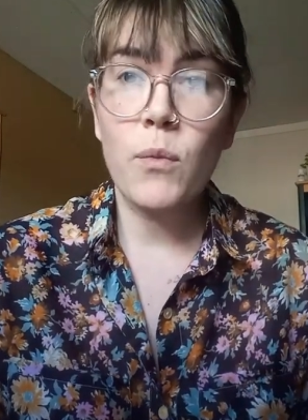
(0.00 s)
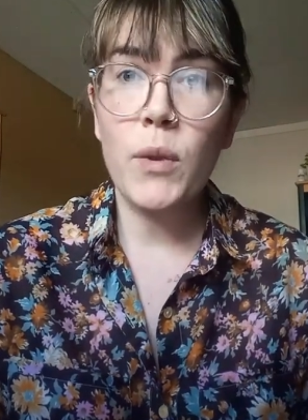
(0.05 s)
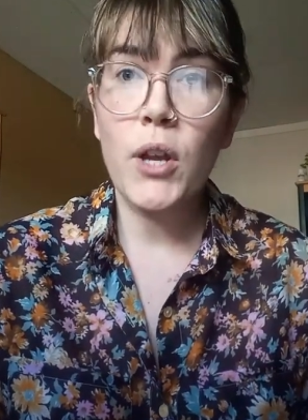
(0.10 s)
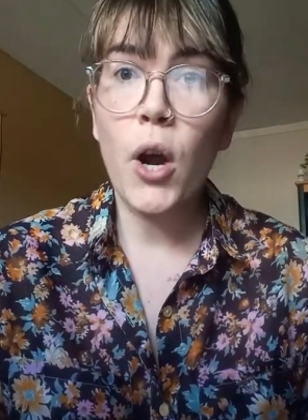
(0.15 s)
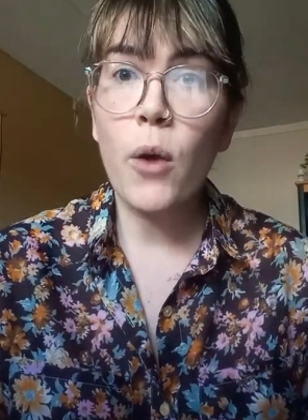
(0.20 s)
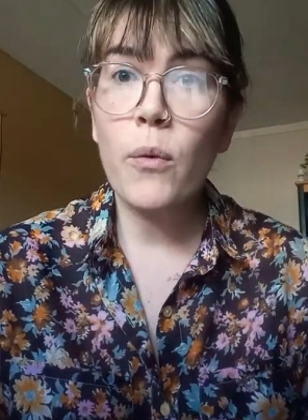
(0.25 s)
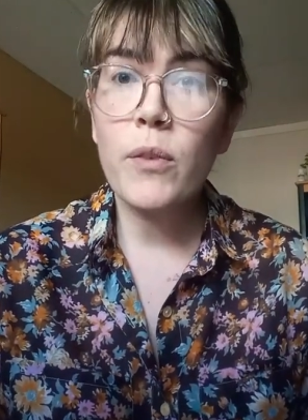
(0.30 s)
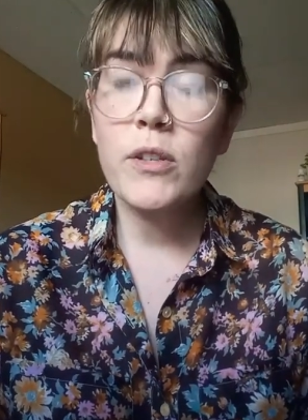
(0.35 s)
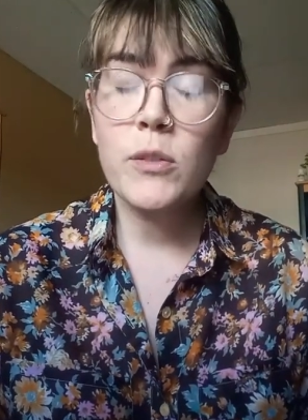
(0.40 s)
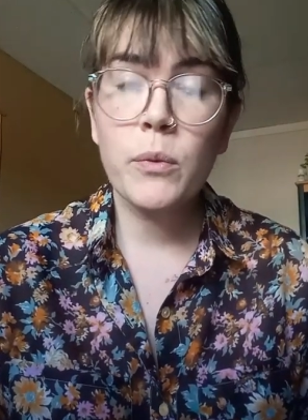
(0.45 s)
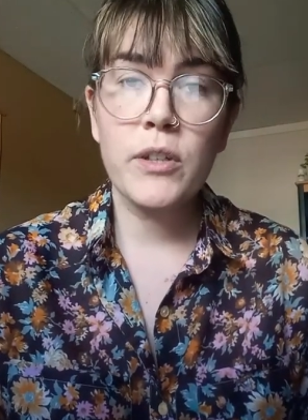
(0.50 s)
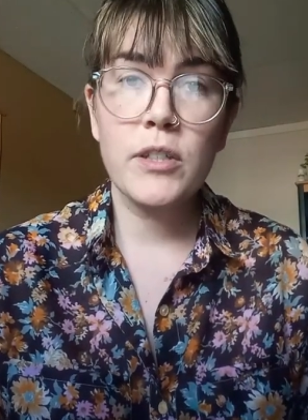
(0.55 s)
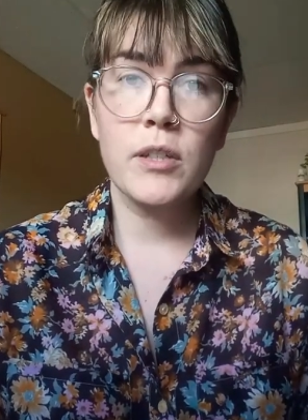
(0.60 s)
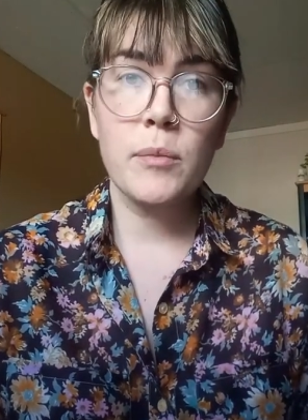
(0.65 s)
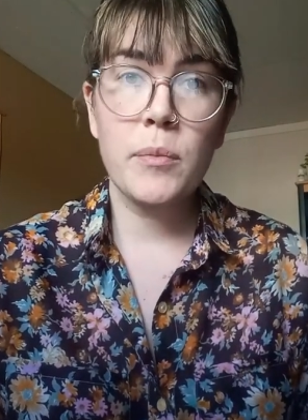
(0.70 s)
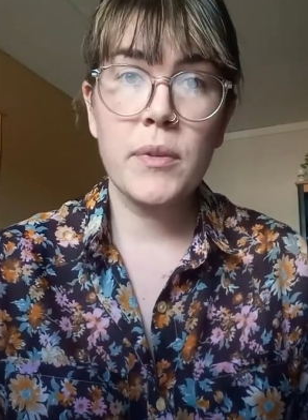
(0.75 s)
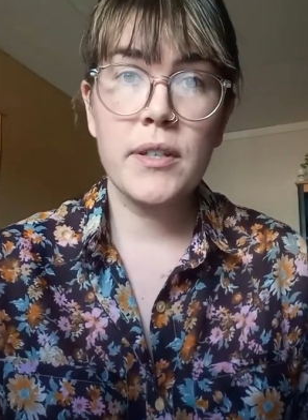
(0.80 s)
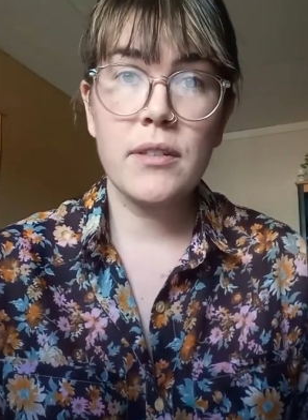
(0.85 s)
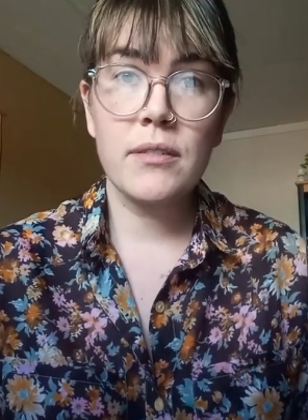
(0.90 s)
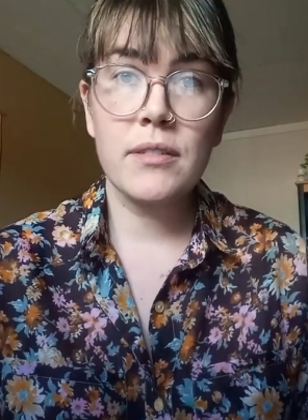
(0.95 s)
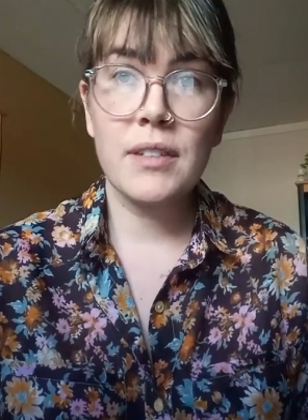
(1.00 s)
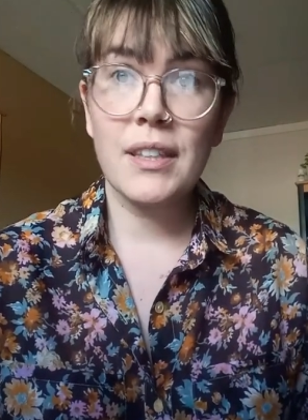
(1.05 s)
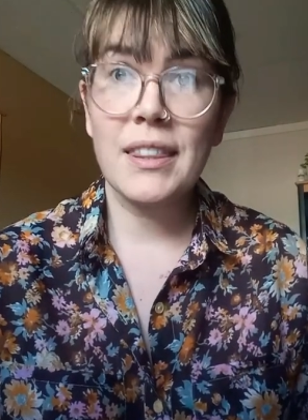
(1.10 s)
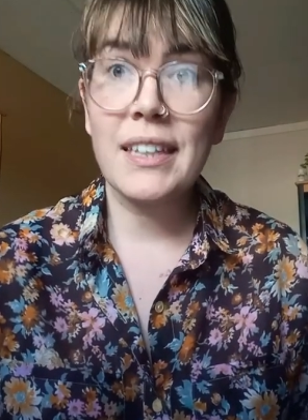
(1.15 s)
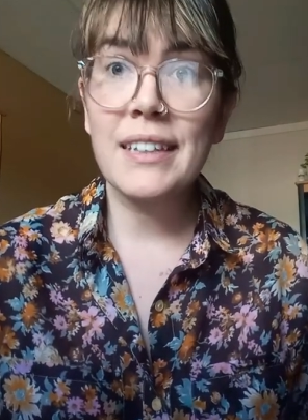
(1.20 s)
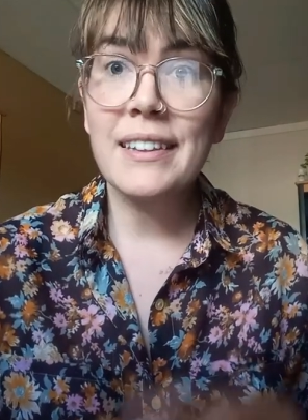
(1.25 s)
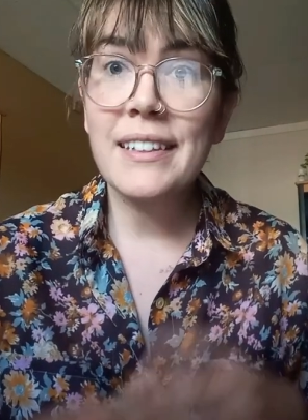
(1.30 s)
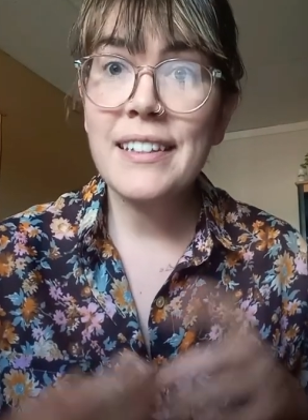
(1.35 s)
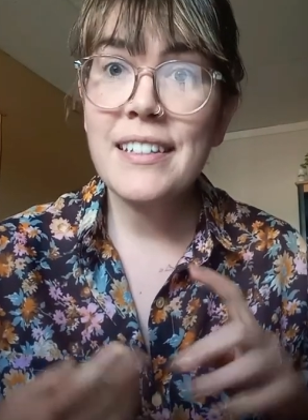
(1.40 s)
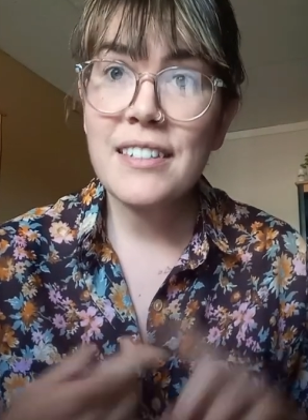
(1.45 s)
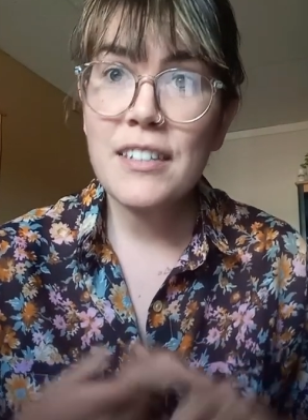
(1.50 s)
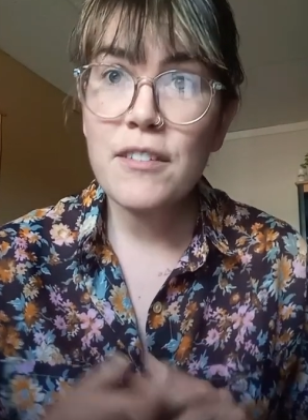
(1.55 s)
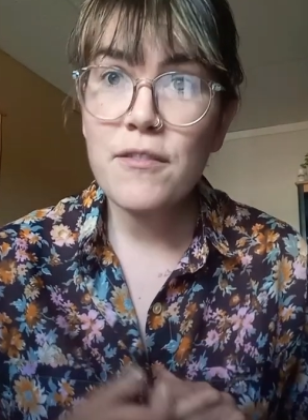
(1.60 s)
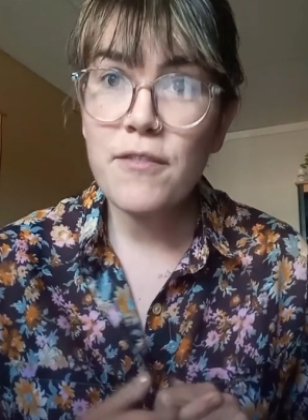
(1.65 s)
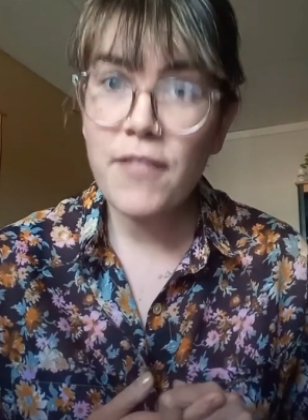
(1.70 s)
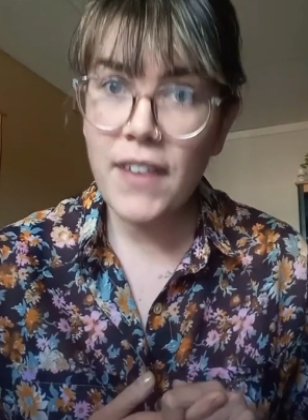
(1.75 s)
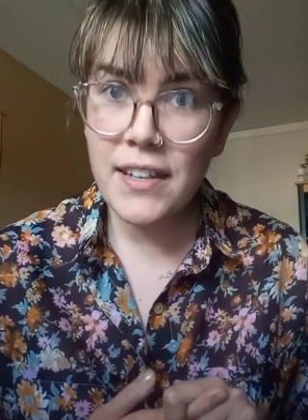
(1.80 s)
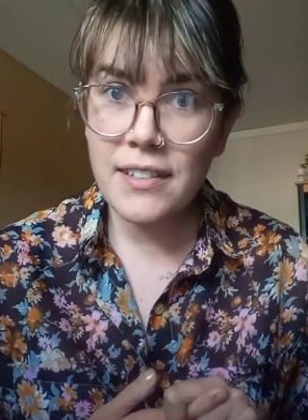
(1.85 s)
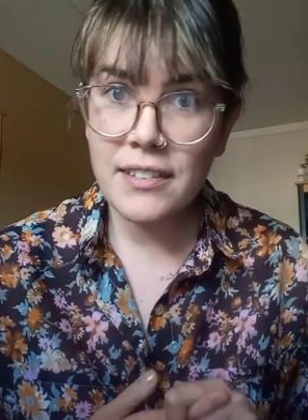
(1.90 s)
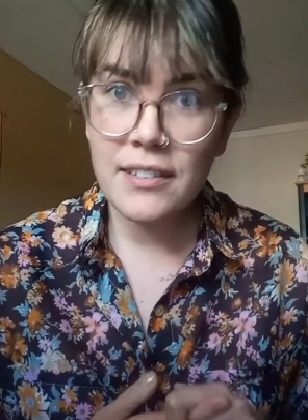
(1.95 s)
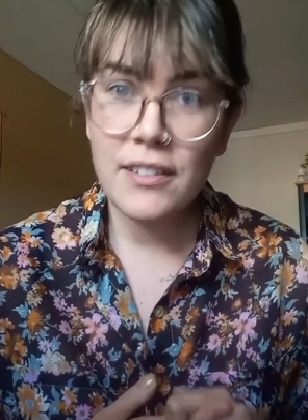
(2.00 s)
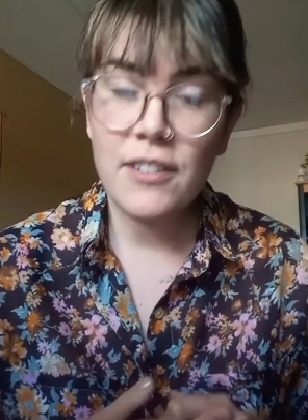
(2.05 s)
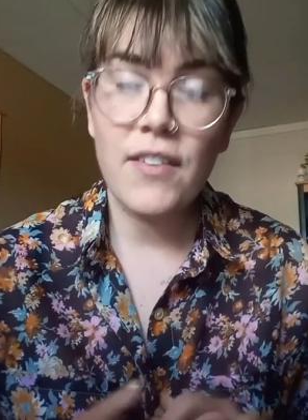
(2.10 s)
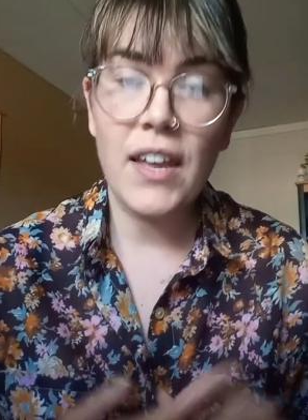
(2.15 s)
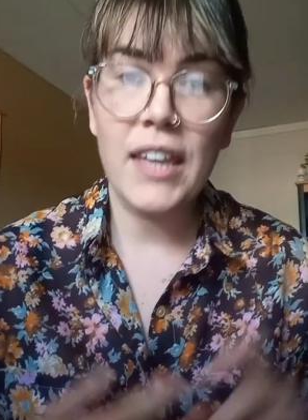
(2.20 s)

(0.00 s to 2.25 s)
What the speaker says: We always want to be using the least invasive